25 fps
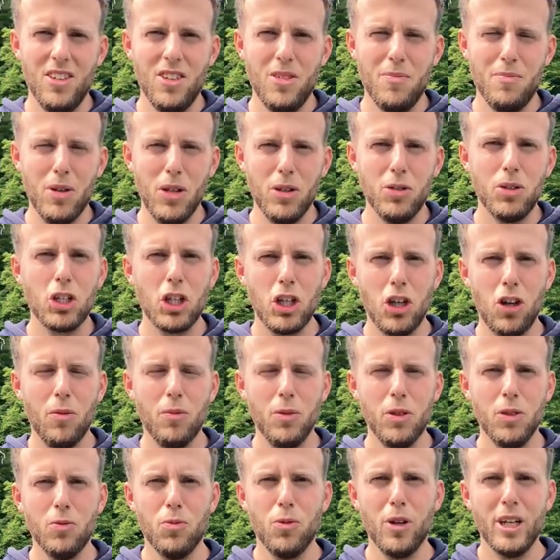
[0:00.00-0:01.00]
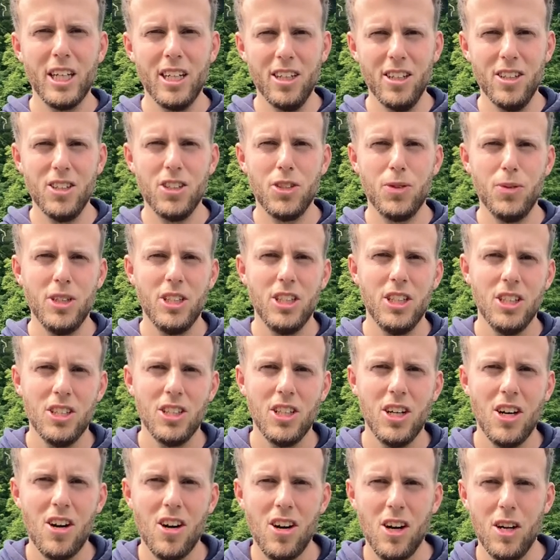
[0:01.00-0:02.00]
the most common weakness, which
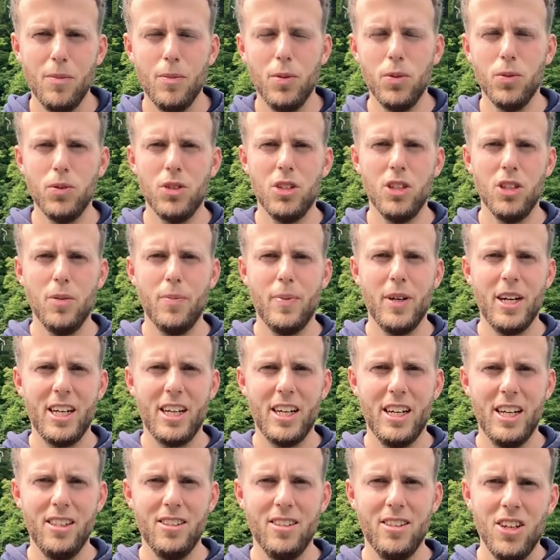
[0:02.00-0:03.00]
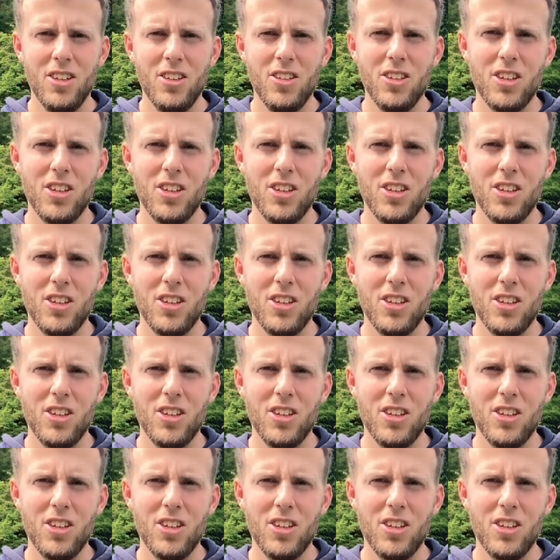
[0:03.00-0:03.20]
is the high ball to the backhand.